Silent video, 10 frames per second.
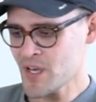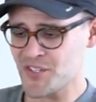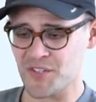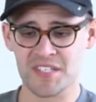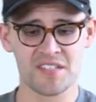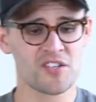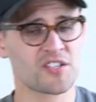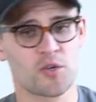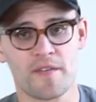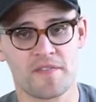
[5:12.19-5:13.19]
So this is
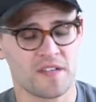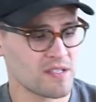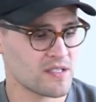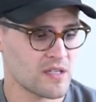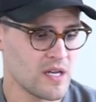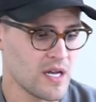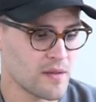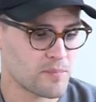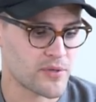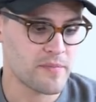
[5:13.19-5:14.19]
just Griffin's
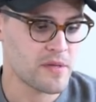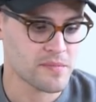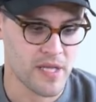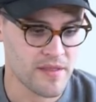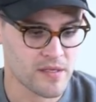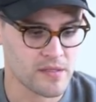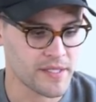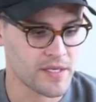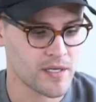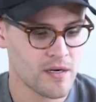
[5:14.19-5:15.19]
premium leather
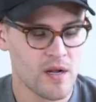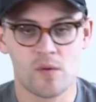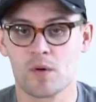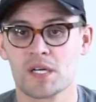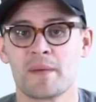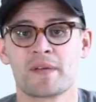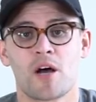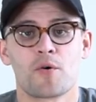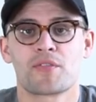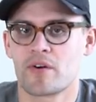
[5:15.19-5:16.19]
cleaner. We're coming
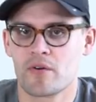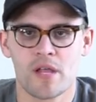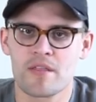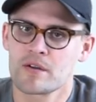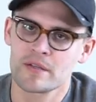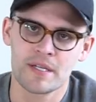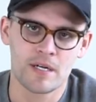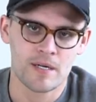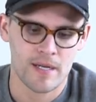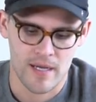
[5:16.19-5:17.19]
out with our own leather
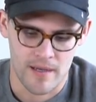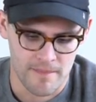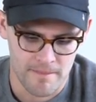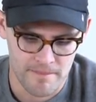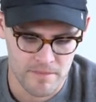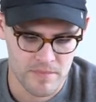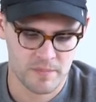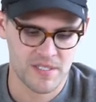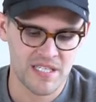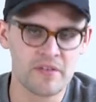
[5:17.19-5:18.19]
cleaner um,
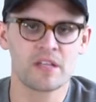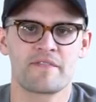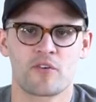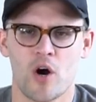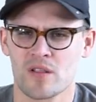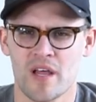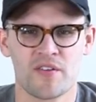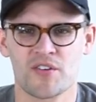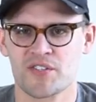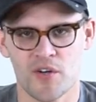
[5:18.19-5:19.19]
specifically for our
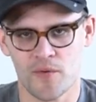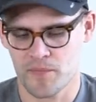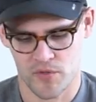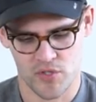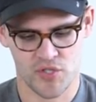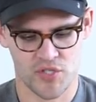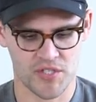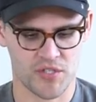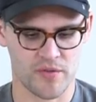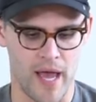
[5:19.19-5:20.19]
leathers, so
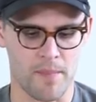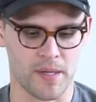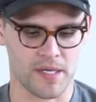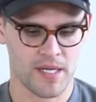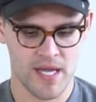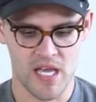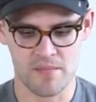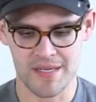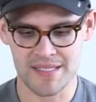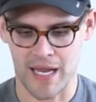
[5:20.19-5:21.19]
just do that. But in
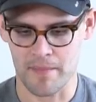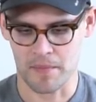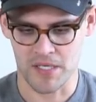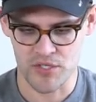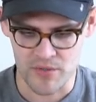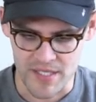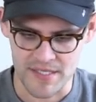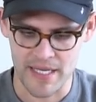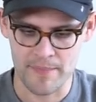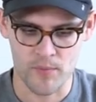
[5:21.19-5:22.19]
the meantime, I'm gonna do the
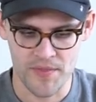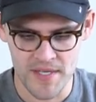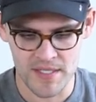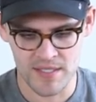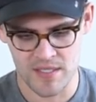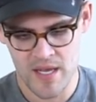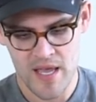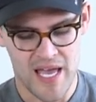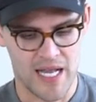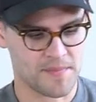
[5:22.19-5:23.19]
example with this,
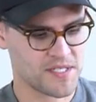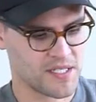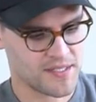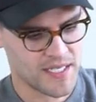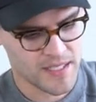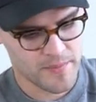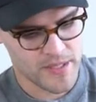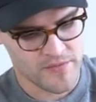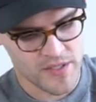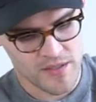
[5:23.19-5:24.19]
and I'm just gonna take a
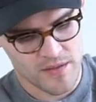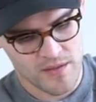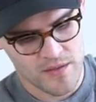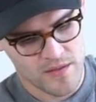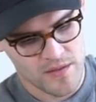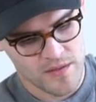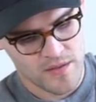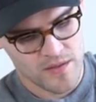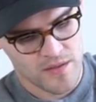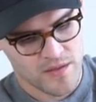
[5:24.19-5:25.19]
bit of it.
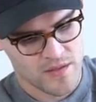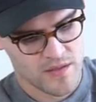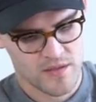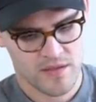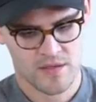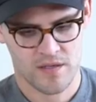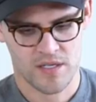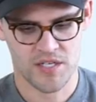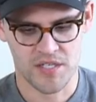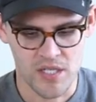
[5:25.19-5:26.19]

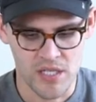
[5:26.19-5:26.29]
It's just a